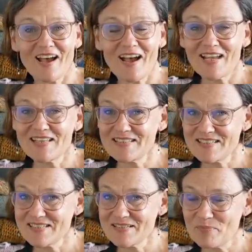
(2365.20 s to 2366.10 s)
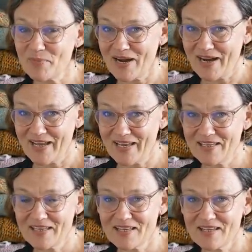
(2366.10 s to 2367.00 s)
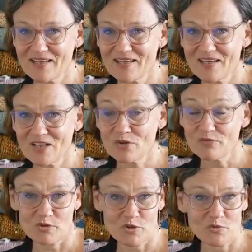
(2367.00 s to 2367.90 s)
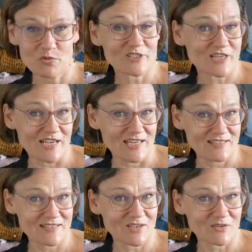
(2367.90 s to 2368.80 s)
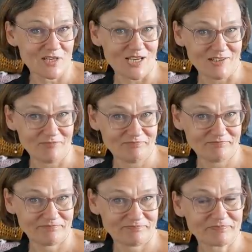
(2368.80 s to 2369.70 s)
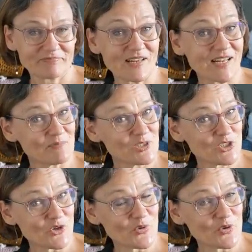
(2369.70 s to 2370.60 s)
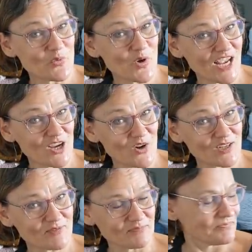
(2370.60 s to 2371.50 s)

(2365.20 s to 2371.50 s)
I did buy a few skeins of yarn. Let me show you what I got.